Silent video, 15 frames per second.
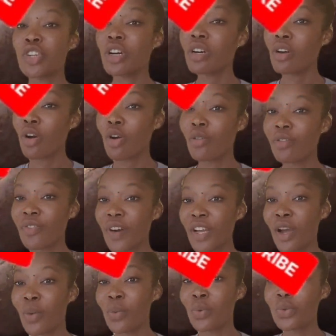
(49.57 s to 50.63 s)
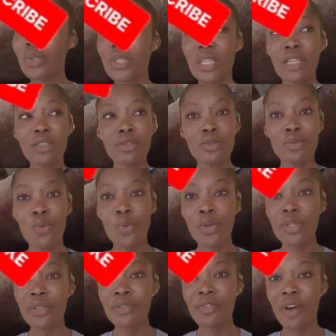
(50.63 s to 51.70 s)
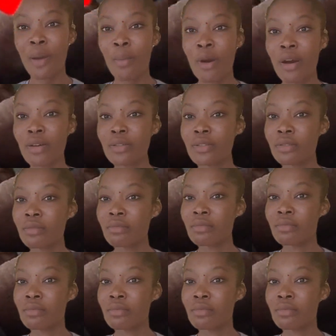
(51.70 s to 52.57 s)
a chunk of firewood is going for about